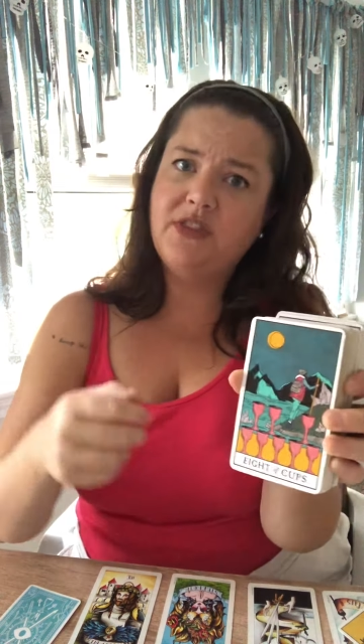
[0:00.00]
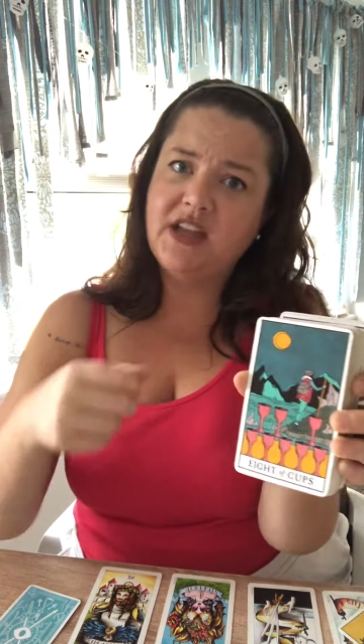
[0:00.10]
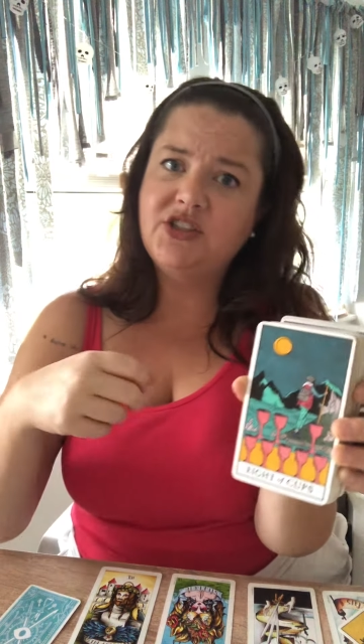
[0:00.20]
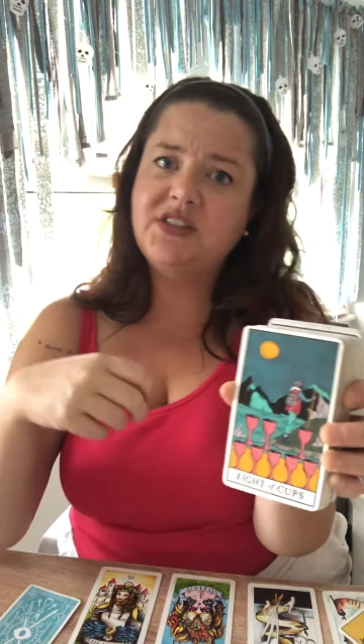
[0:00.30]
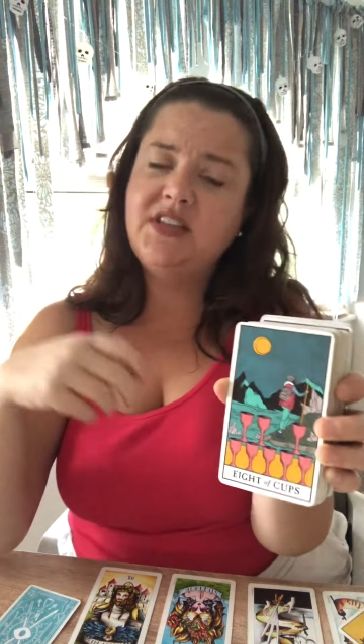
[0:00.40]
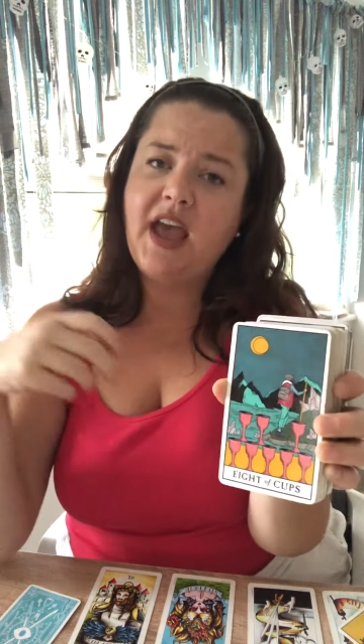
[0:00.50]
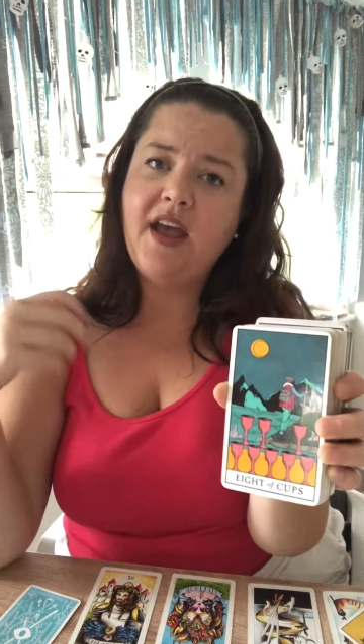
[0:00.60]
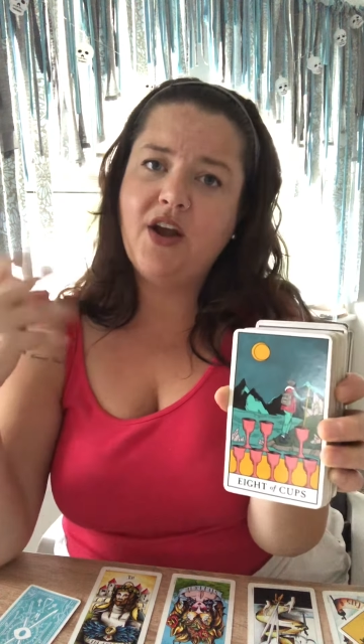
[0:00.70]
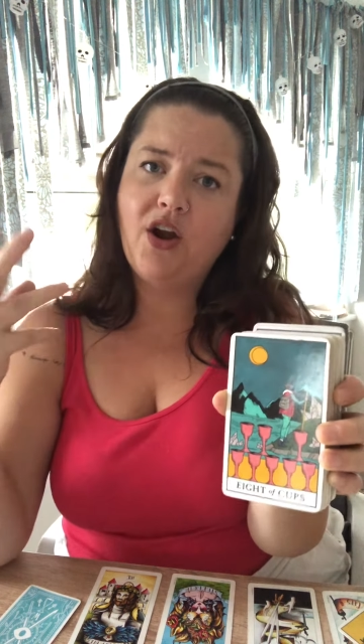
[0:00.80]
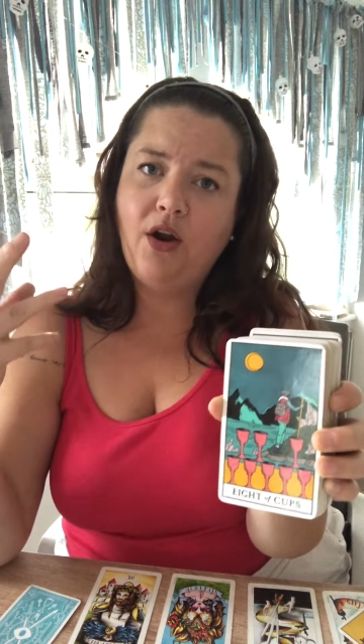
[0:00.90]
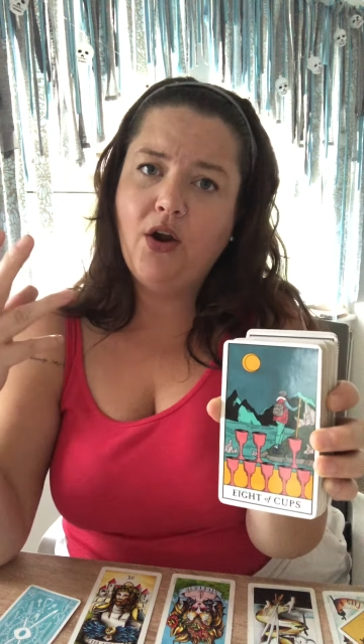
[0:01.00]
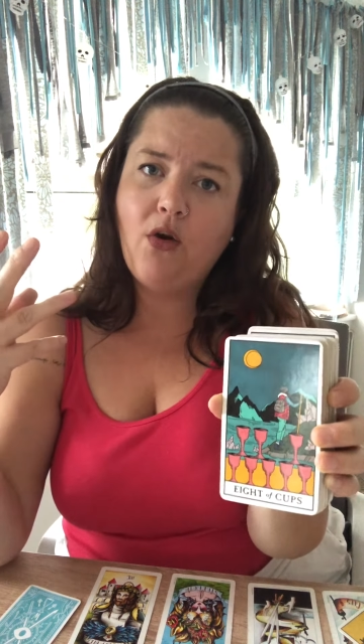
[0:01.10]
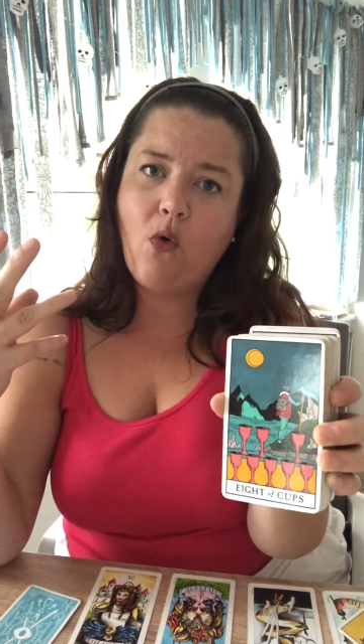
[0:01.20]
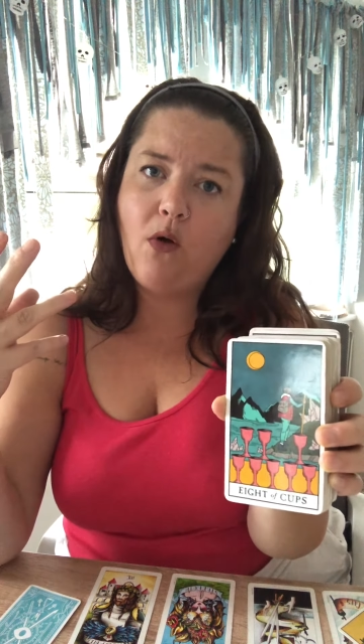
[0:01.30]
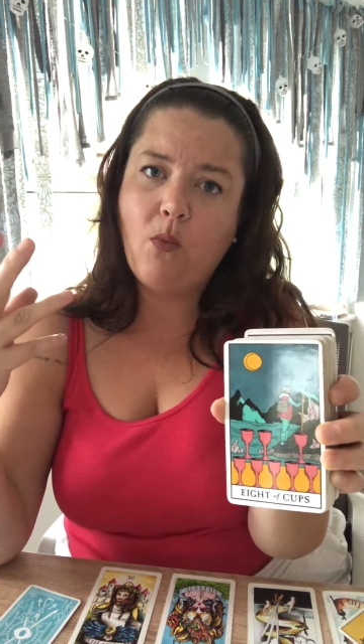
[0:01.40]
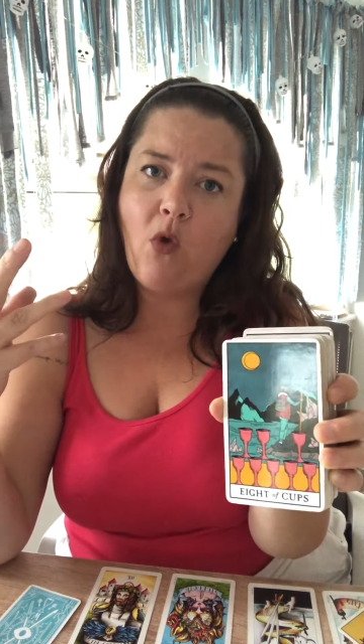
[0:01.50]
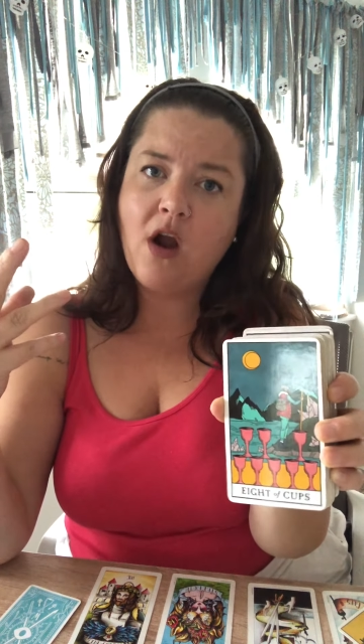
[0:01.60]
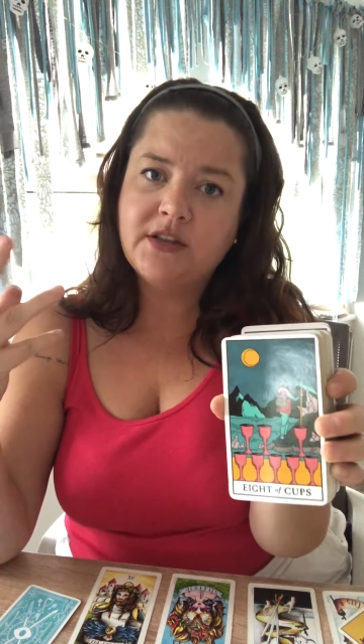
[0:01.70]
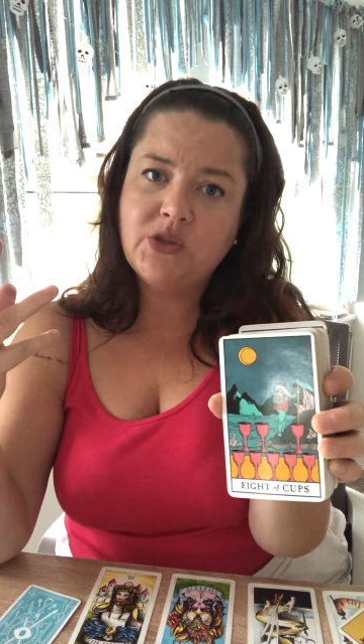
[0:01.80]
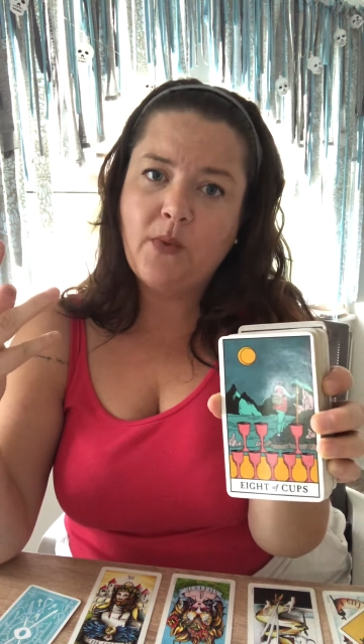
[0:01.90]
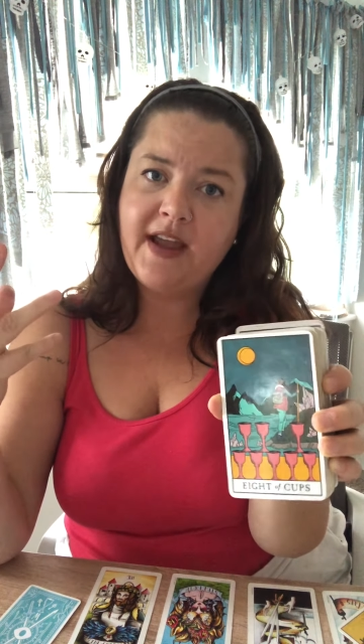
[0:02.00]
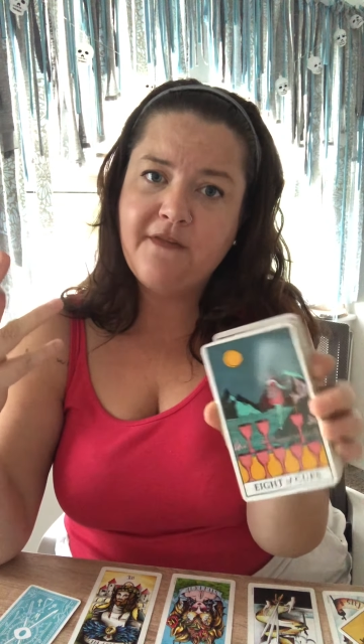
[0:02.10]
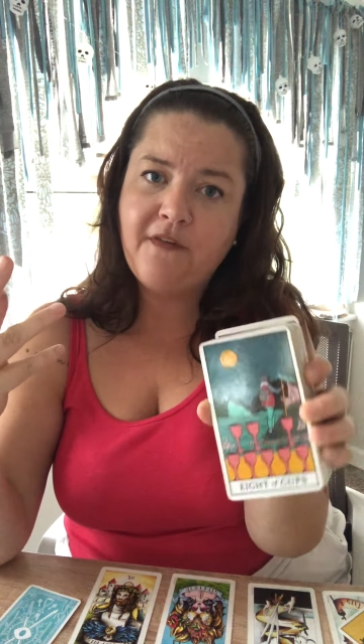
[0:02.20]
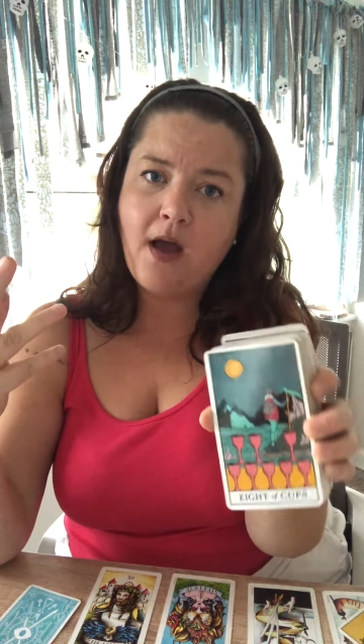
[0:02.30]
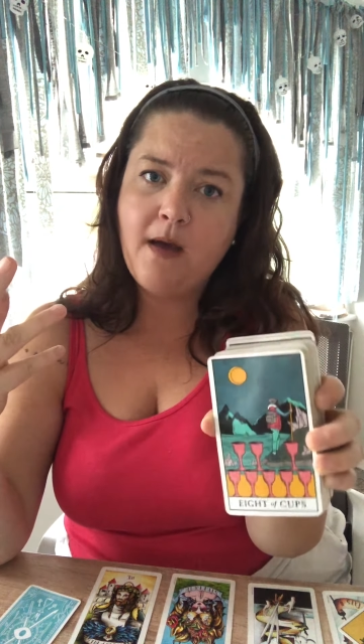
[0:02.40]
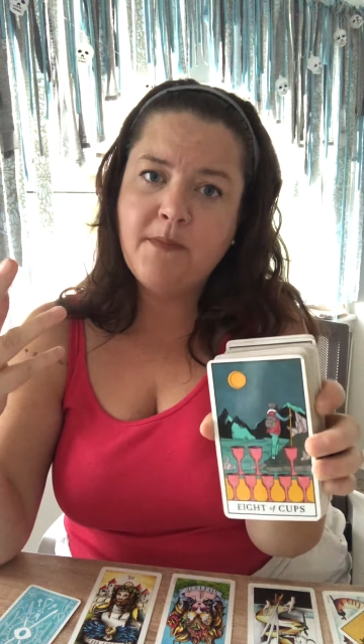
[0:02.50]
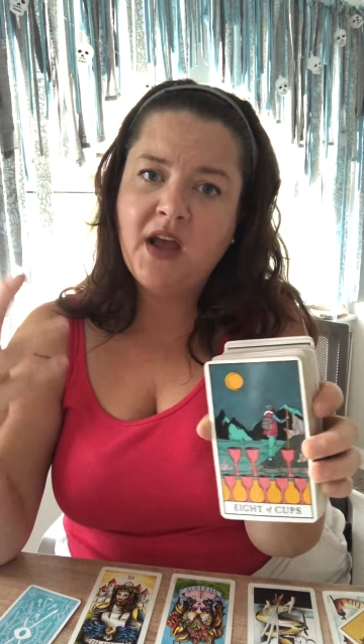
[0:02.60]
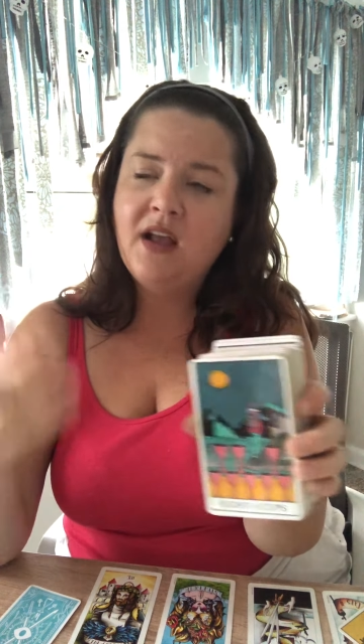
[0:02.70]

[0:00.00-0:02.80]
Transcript: They just get hurt or walked away from